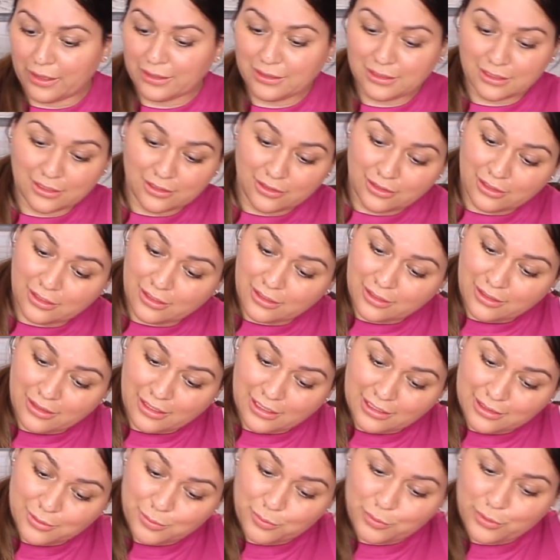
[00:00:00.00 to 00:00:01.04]
that's good.
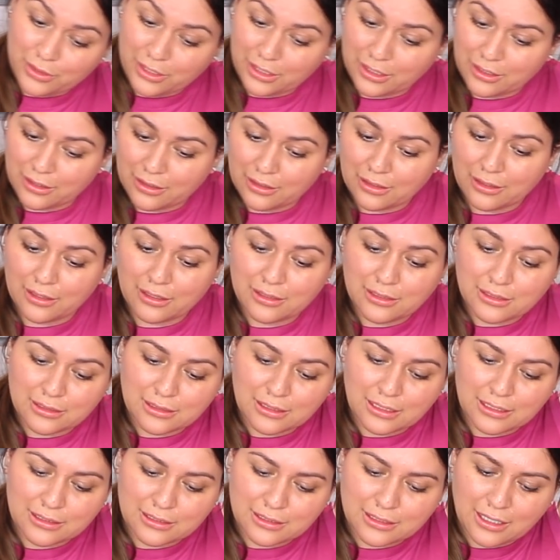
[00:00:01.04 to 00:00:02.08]
That's pretty good.
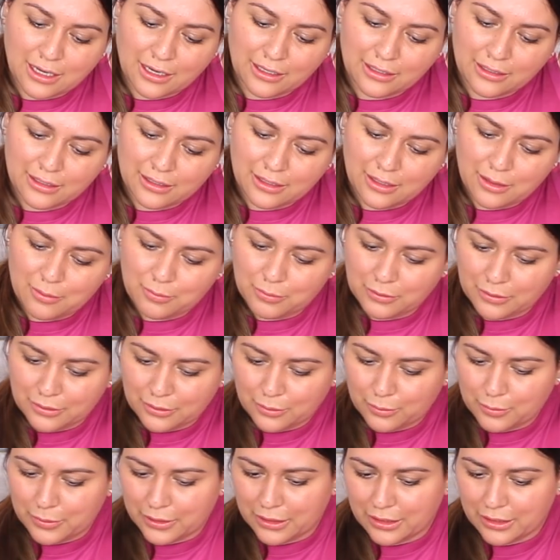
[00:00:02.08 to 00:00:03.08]
Just let's tighten it up a little